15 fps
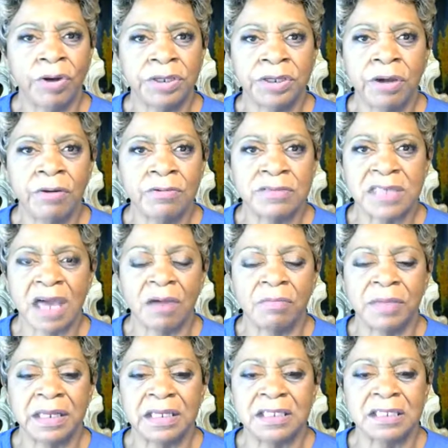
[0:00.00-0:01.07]
Lord knows
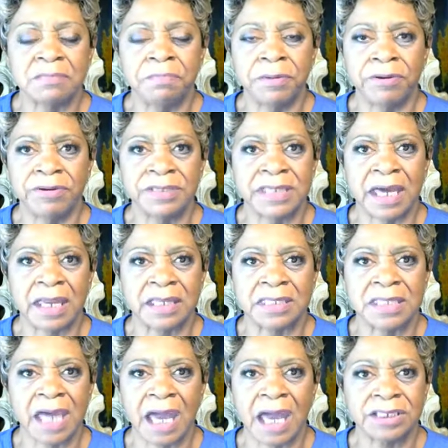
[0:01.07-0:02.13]
how many spirits had